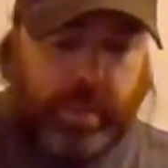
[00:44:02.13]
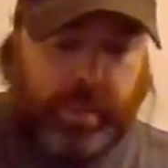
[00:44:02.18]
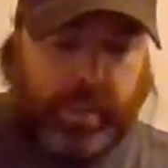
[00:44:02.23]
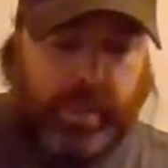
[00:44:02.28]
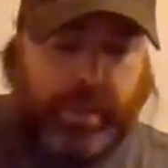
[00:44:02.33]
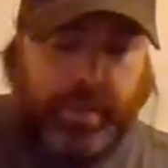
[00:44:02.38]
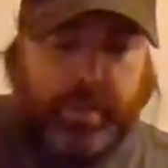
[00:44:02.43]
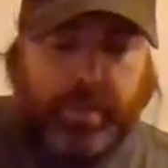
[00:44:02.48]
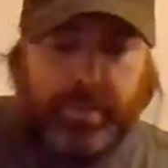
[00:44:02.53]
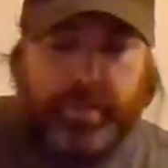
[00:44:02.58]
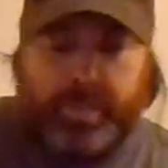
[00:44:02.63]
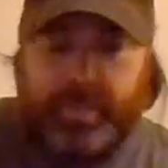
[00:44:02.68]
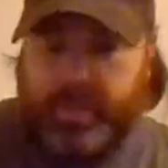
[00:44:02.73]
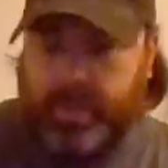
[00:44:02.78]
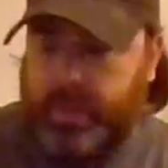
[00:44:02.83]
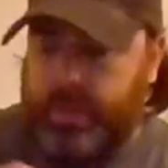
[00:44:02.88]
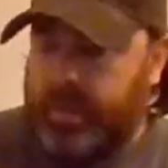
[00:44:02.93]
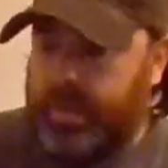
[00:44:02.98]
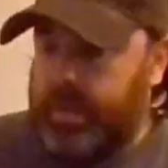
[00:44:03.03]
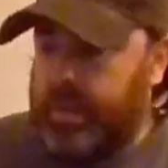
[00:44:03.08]
Like
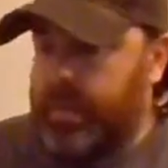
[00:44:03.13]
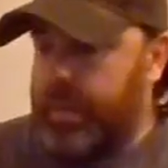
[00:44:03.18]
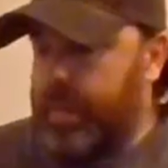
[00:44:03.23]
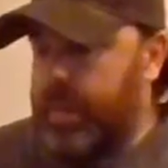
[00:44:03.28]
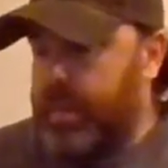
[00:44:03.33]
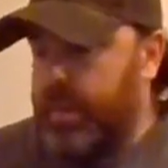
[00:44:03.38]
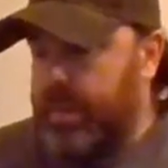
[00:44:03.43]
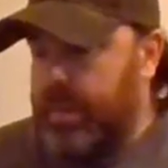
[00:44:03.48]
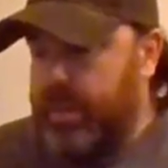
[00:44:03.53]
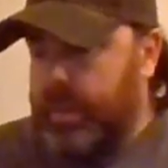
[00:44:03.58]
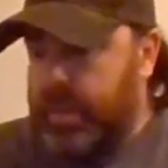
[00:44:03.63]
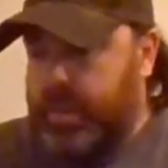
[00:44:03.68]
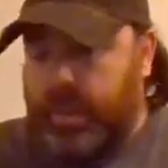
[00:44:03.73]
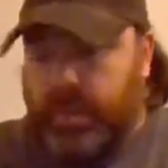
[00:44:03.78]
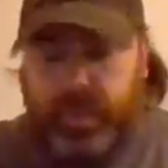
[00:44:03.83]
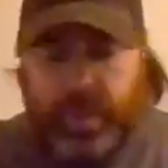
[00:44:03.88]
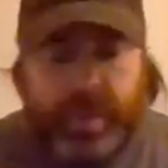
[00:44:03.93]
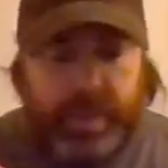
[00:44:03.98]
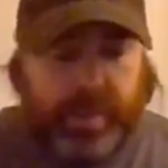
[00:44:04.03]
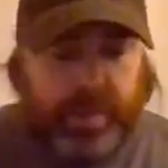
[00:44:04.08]

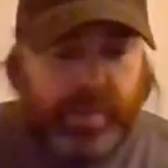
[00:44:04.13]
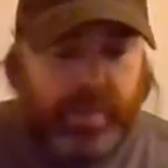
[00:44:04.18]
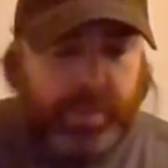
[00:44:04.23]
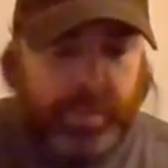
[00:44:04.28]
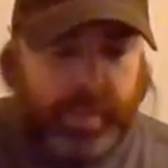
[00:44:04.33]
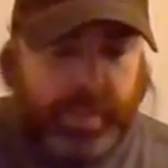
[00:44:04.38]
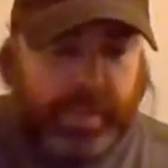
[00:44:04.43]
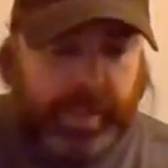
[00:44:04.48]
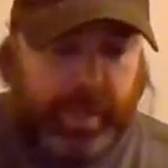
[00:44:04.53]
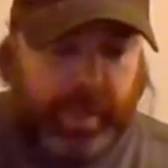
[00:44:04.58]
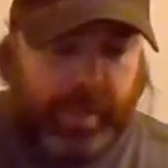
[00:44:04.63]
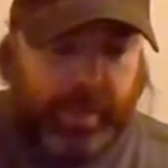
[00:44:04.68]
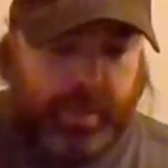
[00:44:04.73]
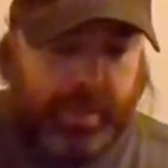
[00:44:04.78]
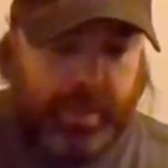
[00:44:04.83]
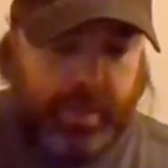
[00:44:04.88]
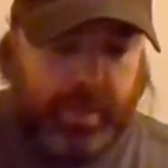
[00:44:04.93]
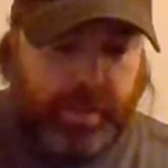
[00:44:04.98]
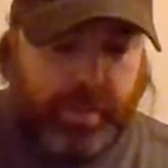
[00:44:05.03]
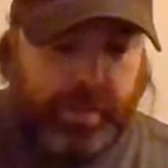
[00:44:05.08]
committing to a
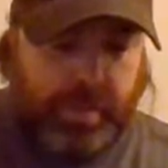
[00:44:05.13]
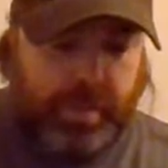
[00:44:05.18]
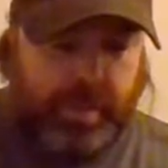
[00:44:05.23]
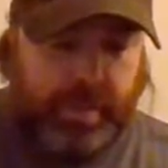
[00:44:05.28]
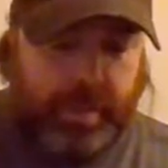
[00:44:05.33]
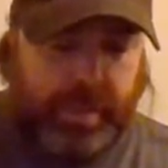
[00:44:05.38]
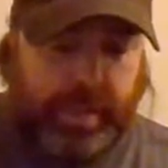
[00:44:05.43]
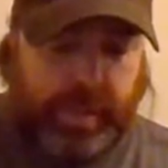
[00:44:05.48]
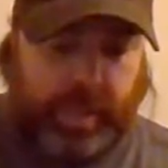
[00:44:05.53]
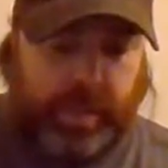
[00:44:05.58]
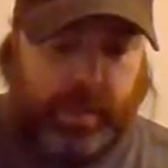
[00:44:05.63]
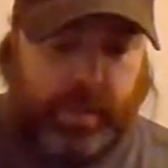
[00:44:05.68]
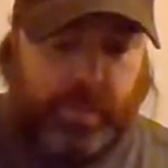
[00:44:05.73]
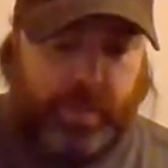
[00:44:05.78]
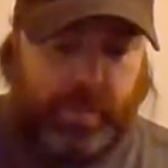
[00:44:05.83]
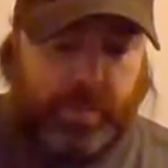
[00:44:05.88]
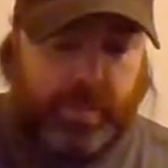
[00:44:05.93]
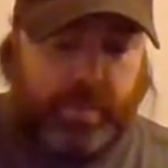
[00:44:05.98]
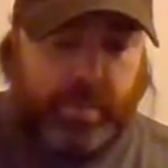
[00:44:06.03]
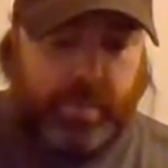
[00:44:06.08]
tile scheme,
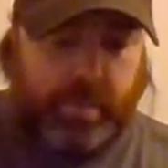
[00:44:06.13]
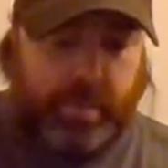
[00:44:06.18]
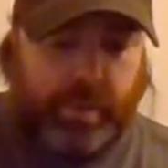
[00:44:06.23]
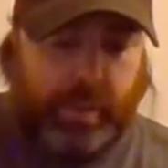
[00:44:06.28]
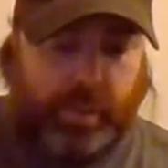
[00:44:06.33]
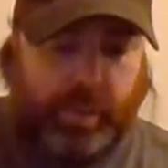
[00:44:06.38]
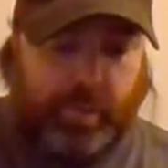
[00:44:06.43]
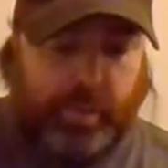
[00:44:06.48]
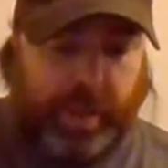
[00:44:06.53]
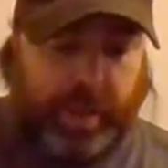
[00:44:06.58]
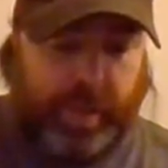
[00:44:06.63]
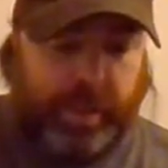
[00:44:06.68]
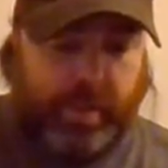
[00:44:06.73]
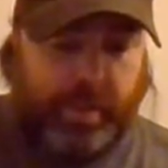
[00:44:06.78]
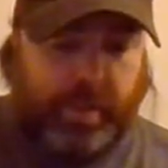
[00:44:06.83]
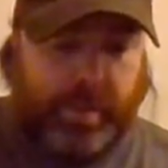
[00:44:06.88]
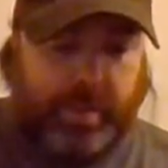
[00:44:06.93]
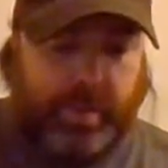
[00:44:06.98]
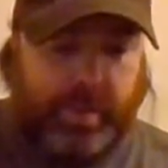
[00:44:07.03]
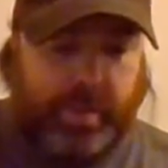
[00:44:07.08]
a
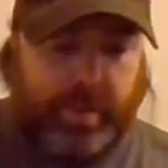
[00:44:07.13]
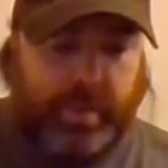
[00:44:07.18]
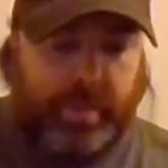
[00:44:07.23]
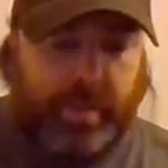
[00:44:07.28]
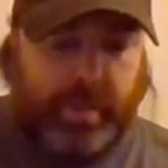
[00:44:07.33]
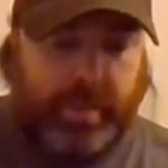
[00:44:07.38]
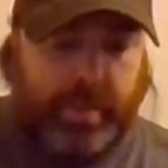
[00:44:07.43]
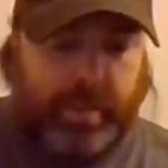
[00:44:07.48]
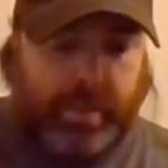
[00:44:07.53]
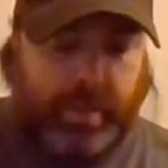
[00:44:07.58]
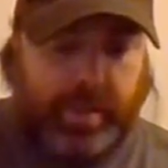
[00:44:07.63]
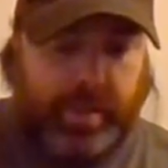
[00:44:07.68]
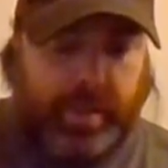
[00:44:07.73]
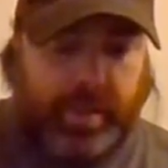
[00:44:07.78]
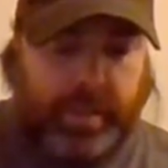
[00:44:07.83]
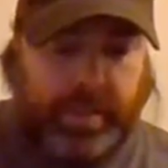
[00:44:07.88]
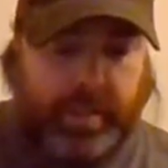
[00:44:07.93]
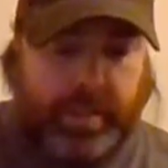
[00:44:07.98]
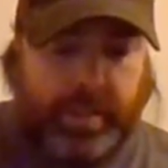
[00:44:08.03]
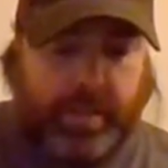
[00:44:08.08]
pattern
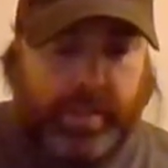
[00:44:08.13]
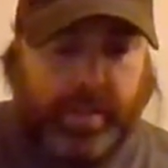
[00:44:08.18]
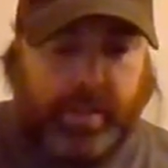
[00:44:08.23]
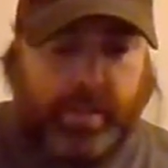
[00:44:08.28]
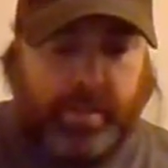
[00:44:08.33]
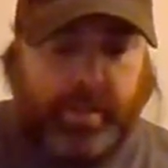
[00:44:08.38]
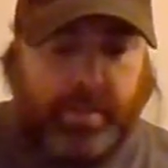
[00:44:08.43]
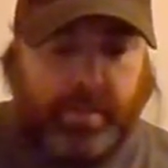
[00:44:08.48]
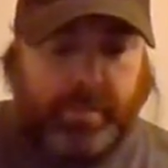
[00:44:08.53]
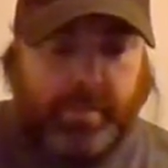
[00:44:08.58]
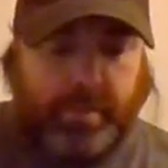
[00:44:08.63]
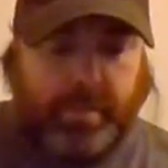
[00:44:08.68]
is kind